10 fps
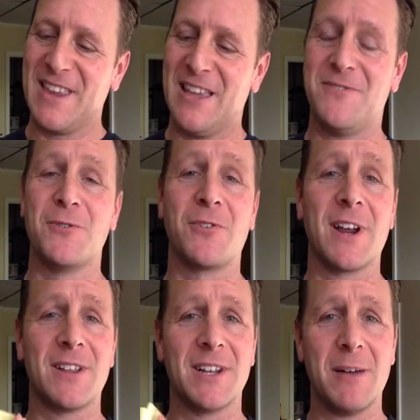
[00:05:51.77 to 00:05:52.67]
if you
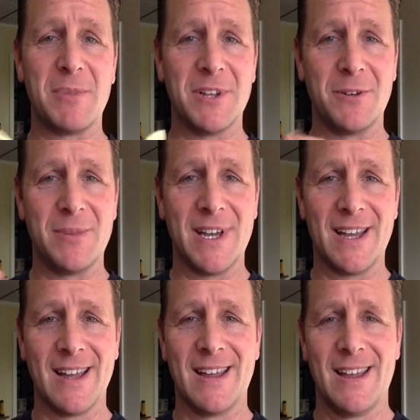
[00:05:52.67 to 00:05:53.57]
crinkle it up a little bit
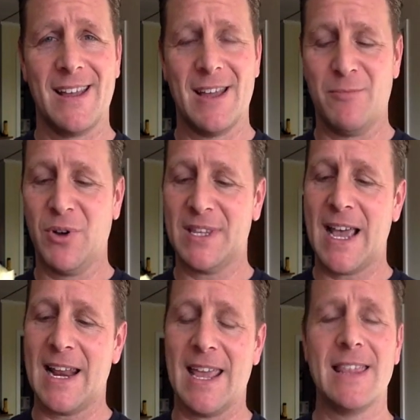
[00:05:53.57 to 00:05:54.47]
and put
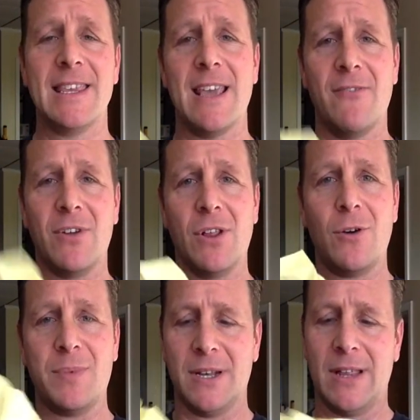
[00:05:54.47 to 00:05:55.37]
that in the
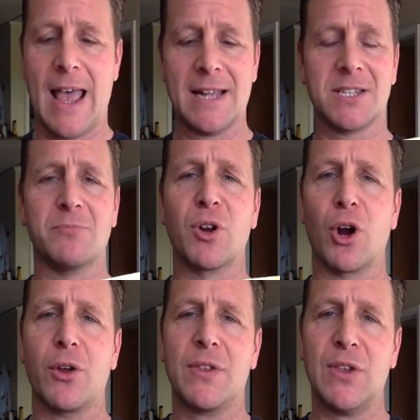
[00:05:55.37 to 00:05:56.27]
envelope, it'll add some
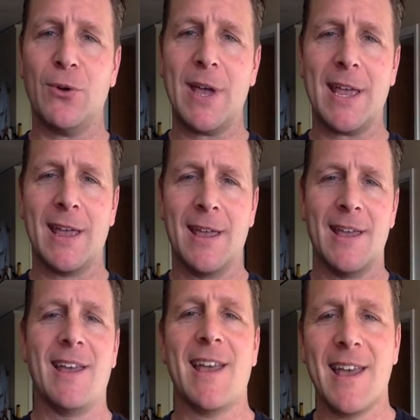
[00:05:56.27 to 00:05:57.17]
girth to it,
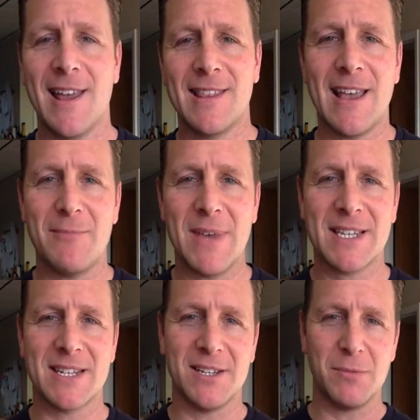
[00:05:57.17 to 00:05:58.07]
and that
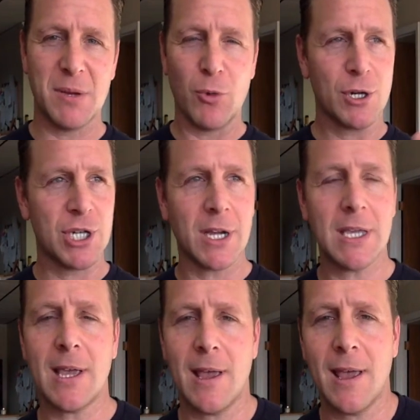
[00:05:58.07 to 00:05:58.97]
makes it a little bit more
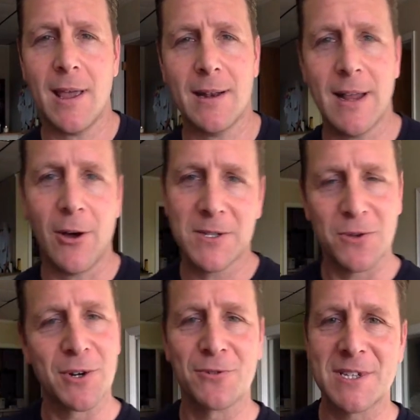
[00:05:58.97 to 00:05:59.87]
chunky and
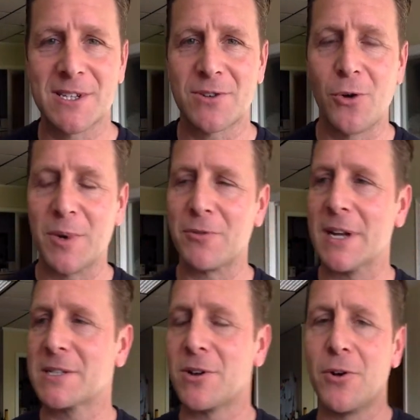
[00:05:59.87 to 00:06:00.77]
also increases open
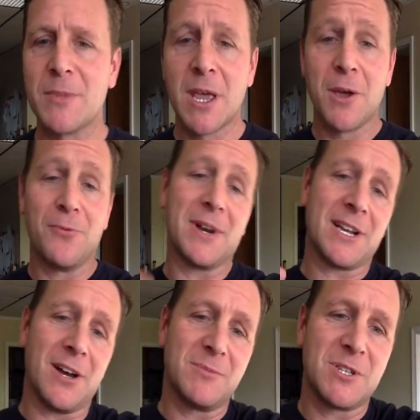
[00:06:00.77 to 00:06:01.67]
rates. So when it
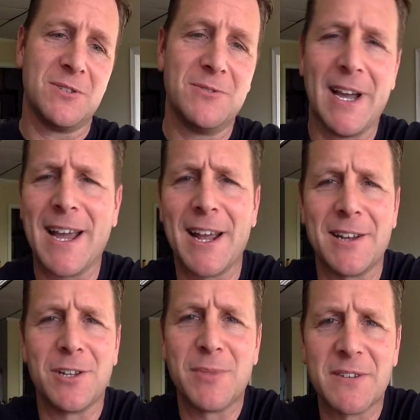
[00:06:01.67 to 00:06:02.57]
comes to, I got on a
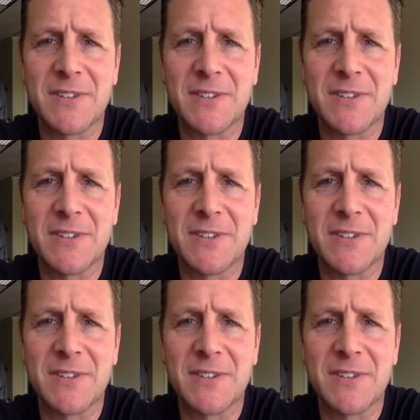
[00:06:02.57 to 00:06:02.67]
little bit